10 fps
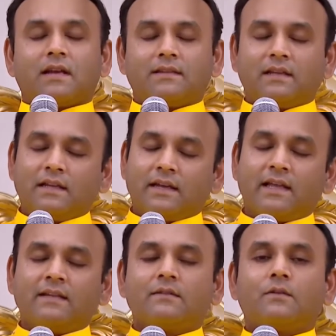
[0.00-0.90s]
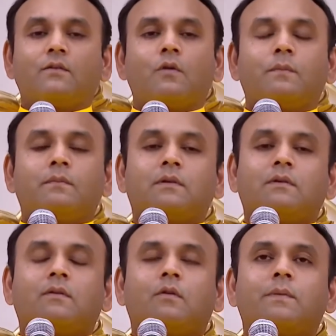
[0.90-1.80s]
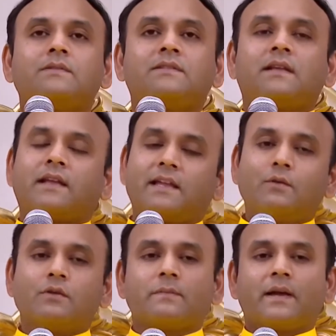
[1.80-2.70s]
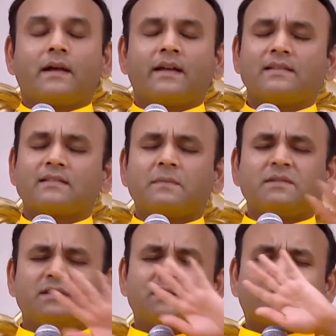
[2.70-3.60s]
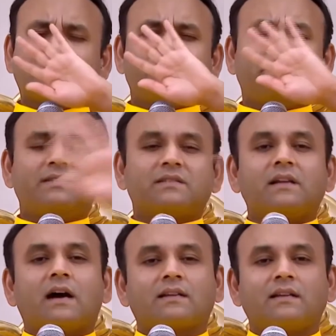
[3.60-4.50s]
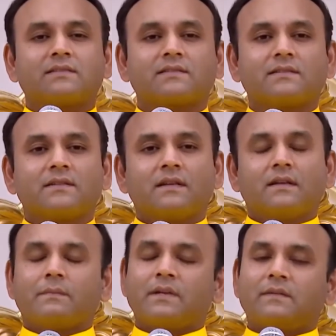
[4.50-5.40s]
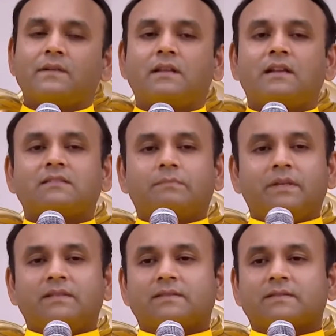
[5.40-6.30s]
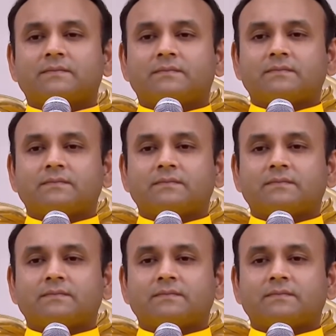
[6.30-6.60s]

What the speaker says: And then he again opens his eyes, again goes back. Again, this time he sees pitch darkness, but nevertheless peace.